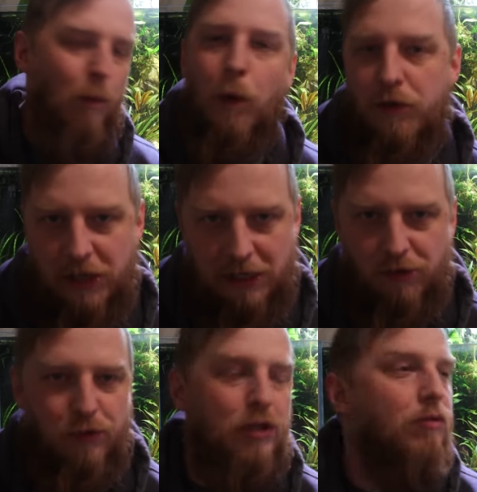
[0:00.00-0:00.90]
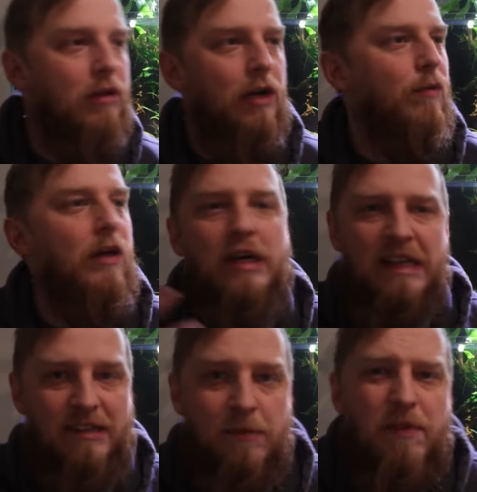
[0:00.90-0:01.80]
a warp change, or you know that
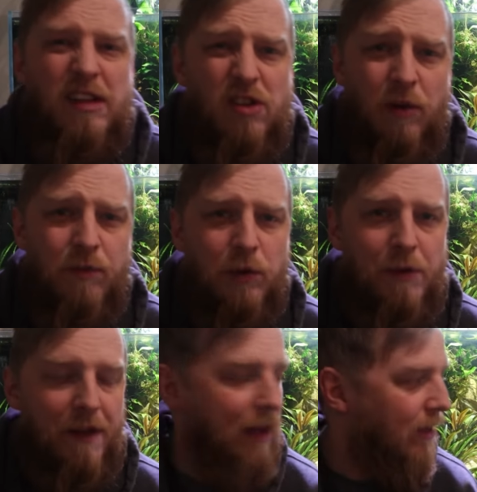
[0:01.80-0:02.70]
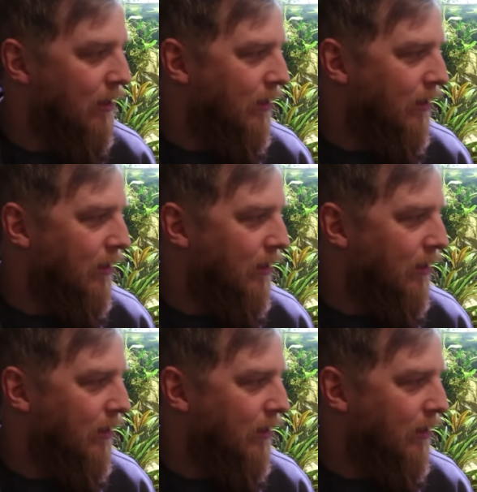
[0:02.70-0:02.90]
something's gone wrong with it.